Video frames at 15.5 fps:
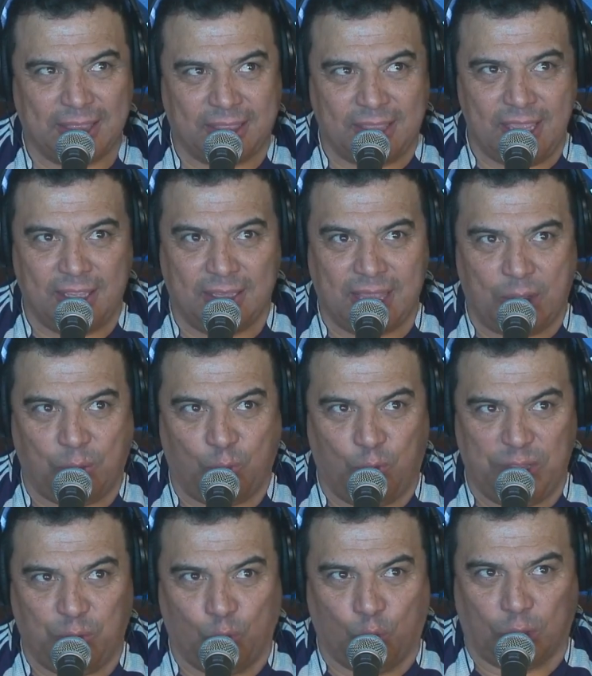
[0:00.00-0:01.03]
thing that
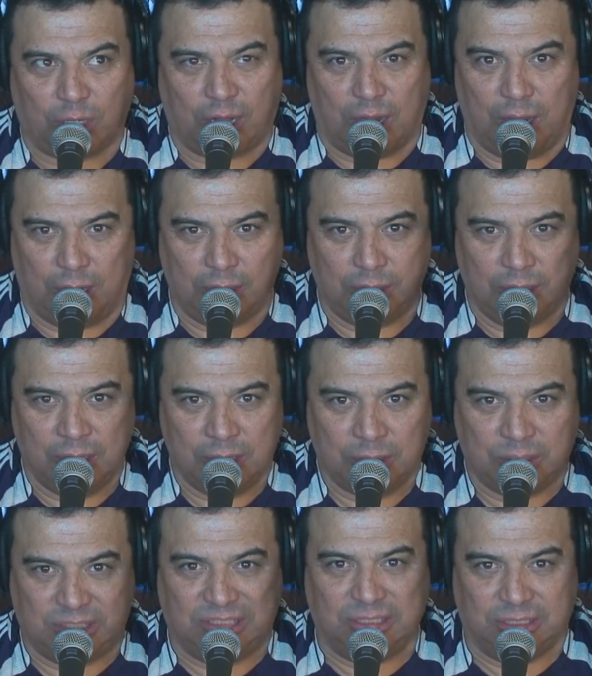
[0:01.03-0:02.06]
we work on
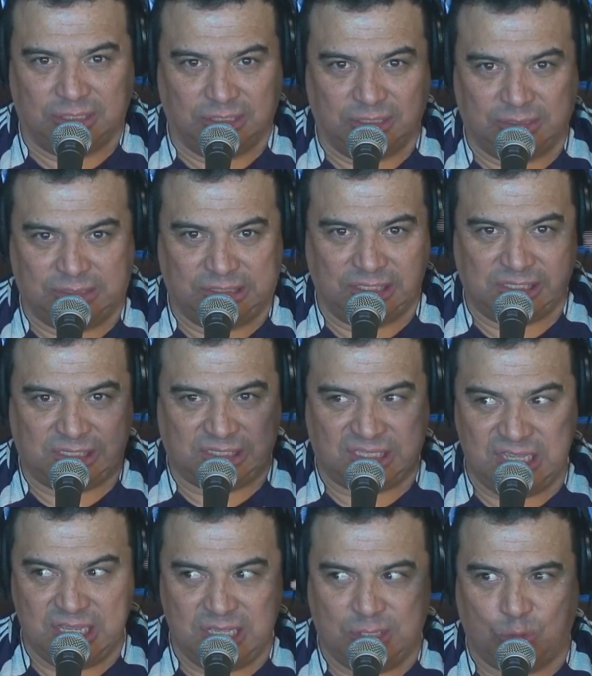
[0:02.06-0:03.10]
to
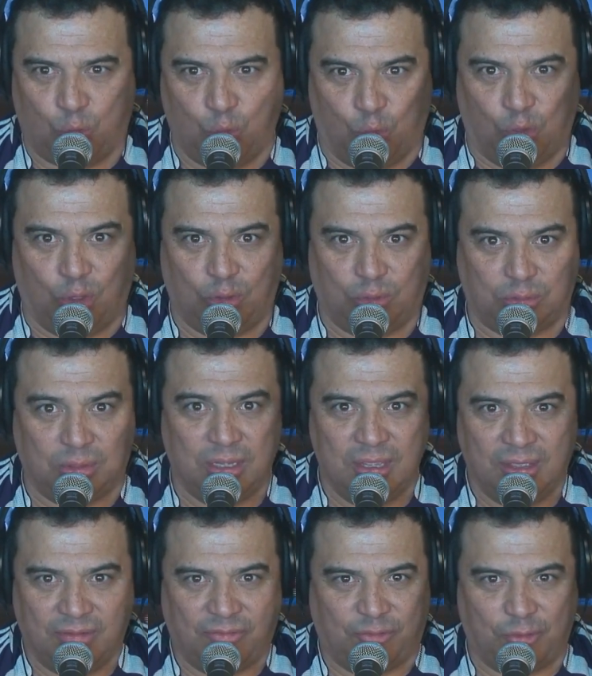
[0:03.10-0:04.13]
see the world
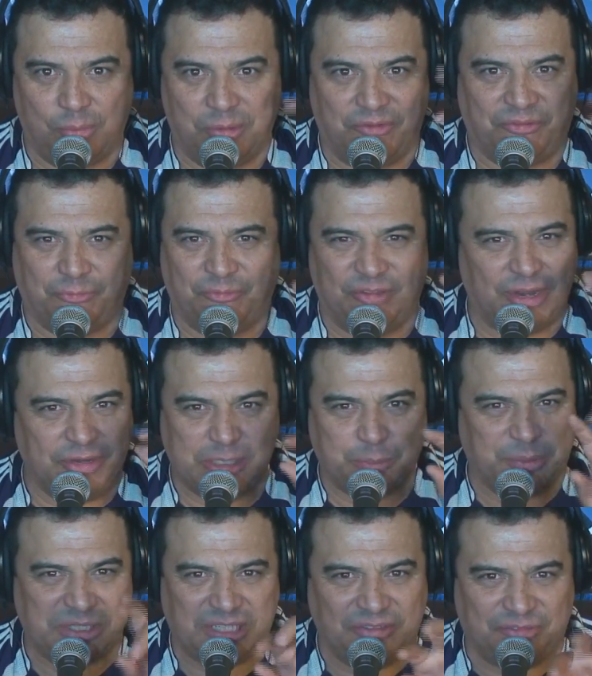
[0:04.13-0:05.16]
from a very
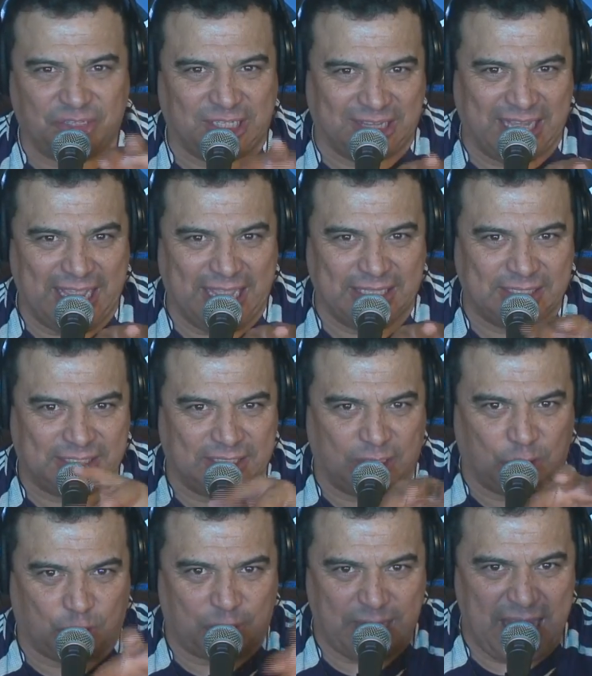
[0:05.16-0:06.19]
specific lens,
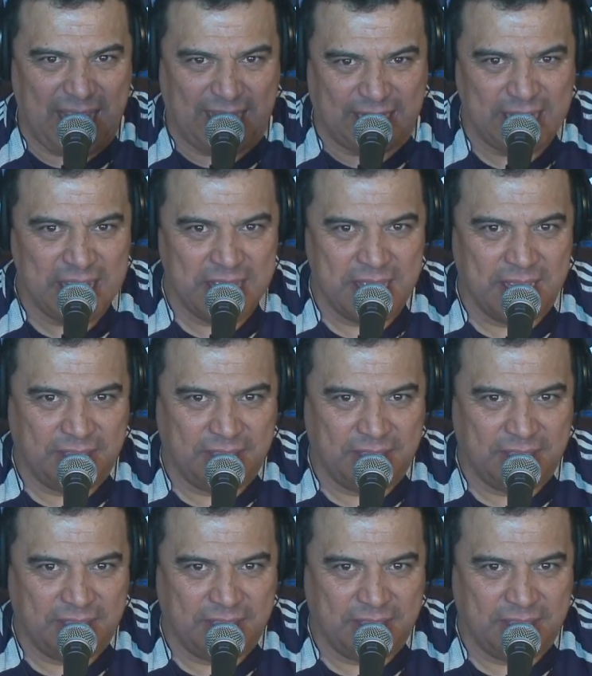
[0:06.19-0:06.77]
to create